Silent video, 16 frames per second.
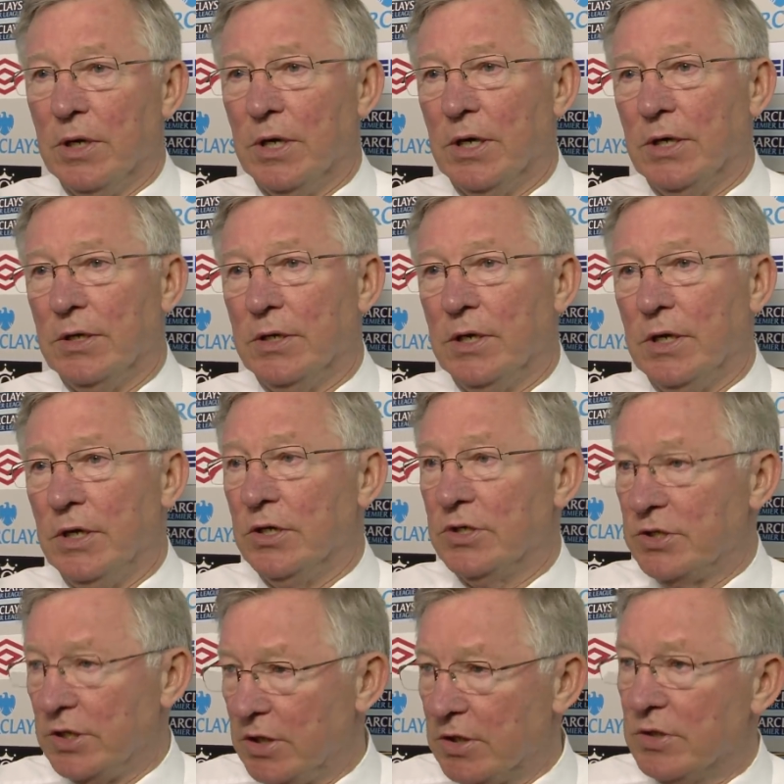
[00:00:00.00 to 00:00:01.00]
and uh, you
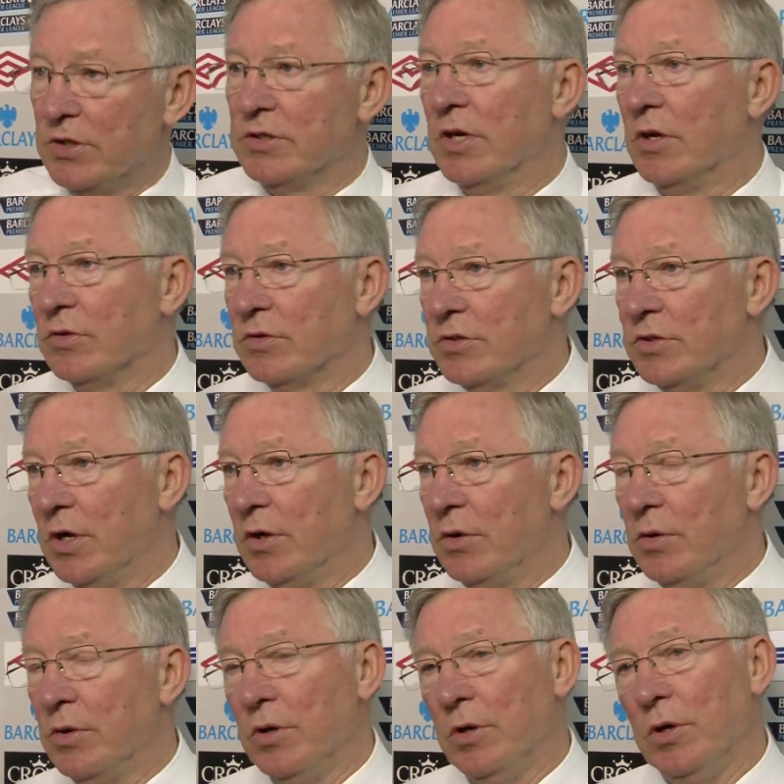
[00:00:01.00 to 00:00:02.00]
see the results
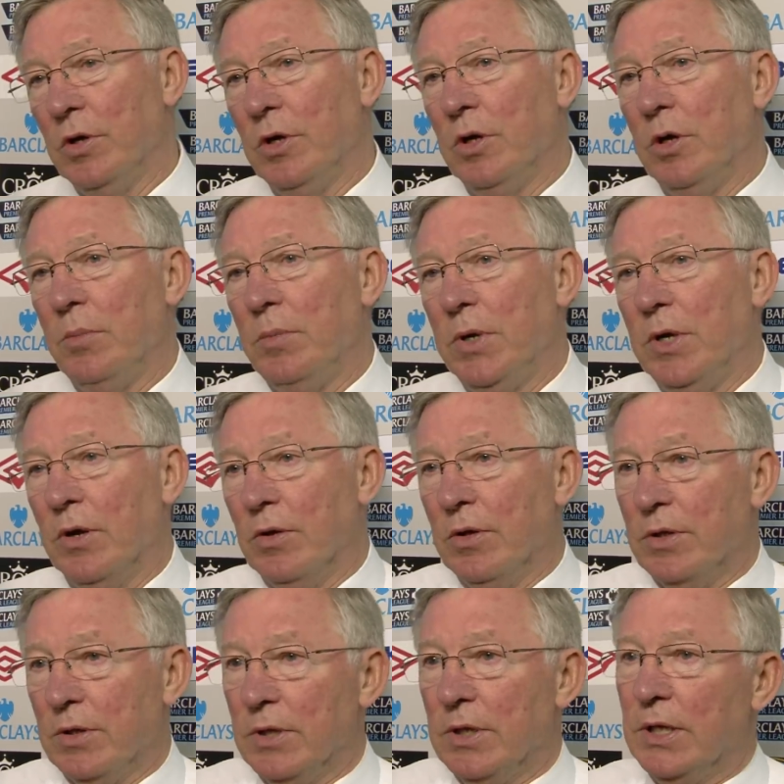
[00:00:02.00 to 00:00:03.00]
now. But you
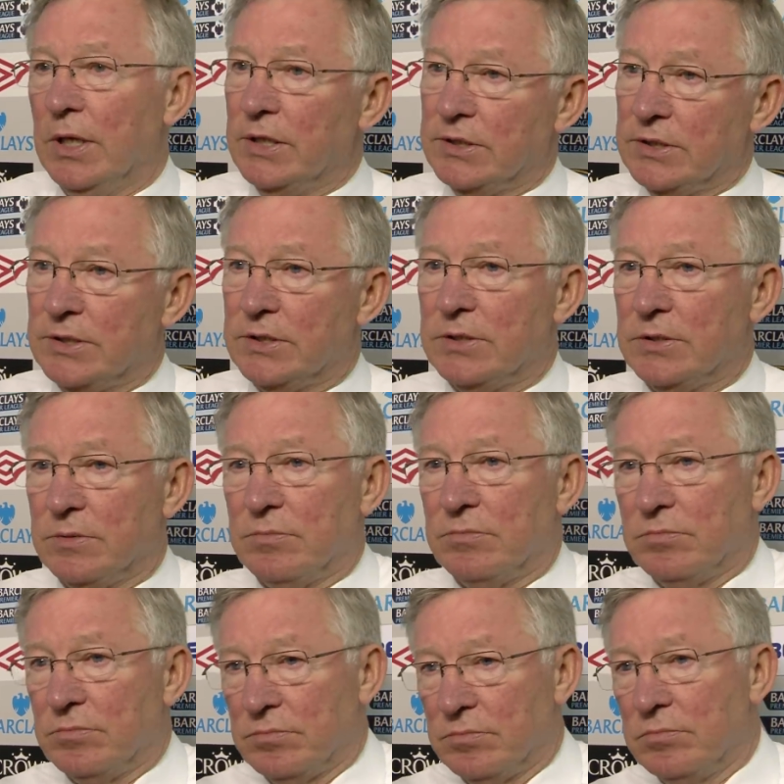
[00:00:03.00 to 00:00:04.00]
know, it's
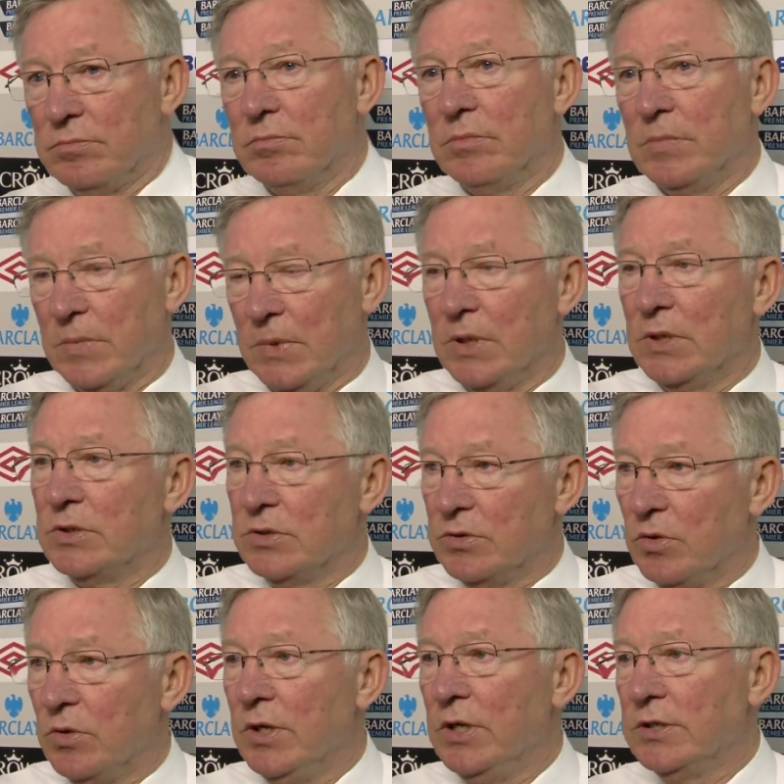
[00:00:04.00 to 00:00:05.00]
it's
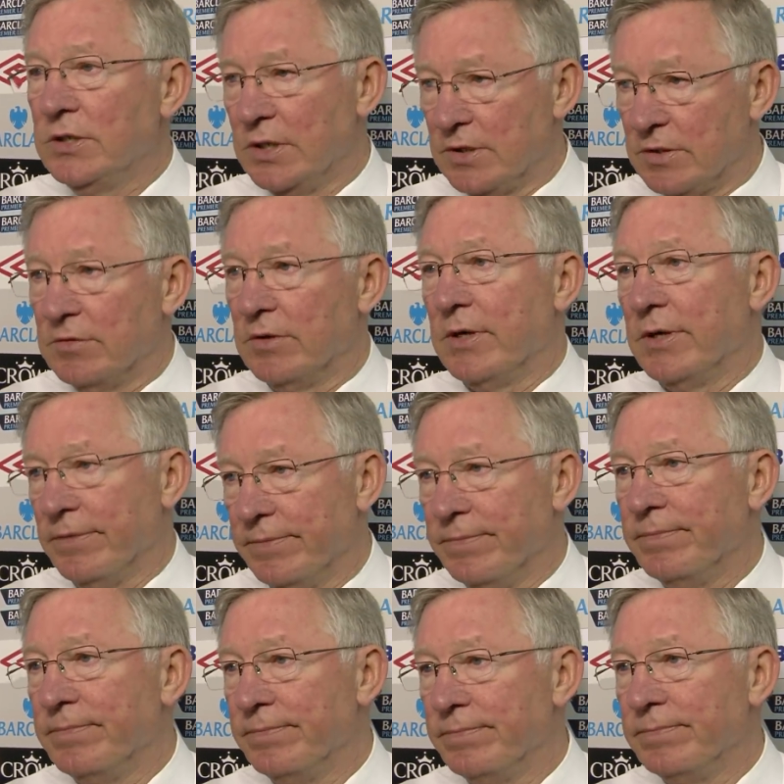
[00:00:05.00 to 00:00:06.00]
not easy this week,
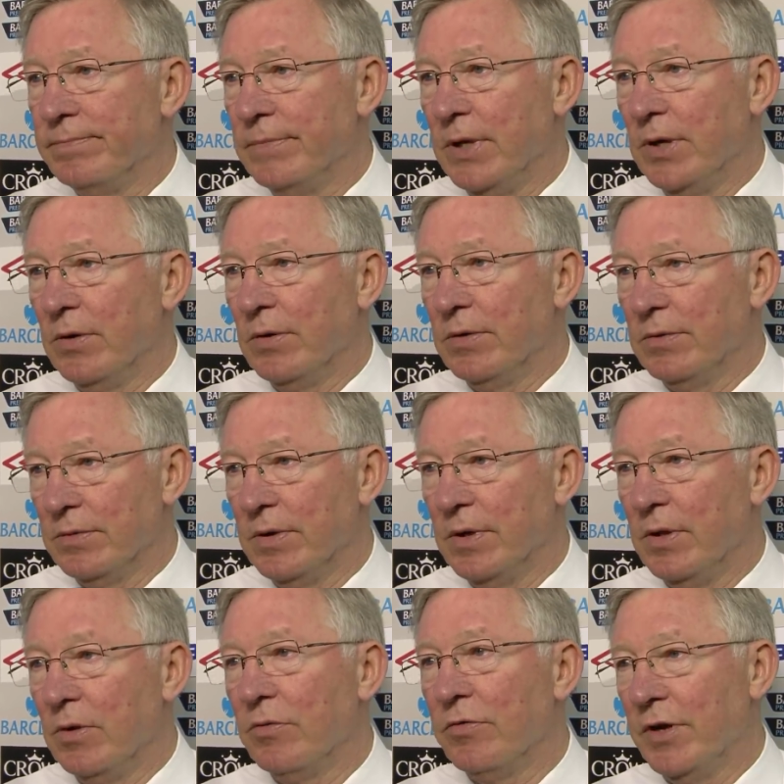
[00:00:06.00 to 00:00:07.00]
you know,
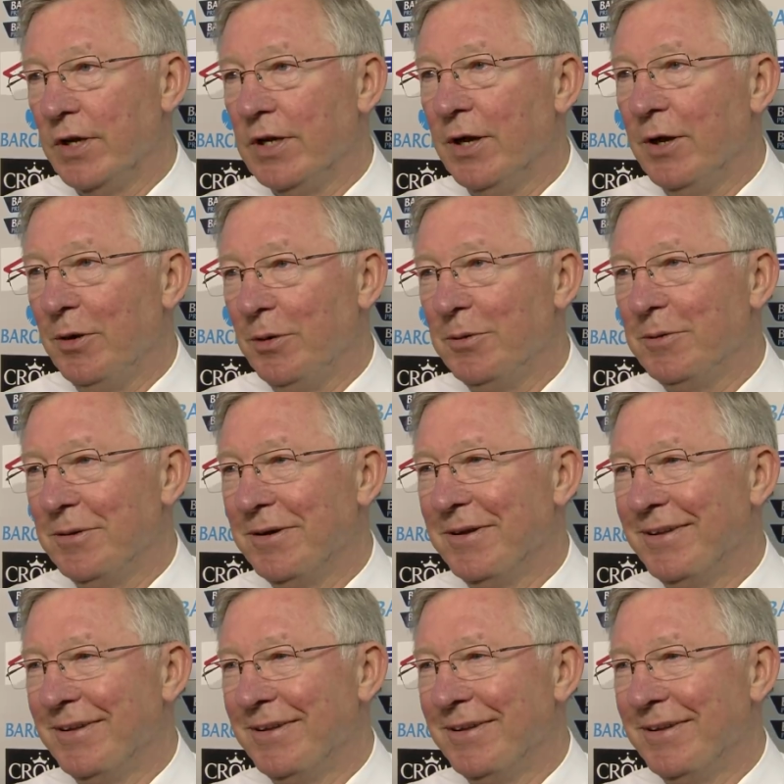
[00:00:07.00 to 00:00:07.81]
and they'll find it out.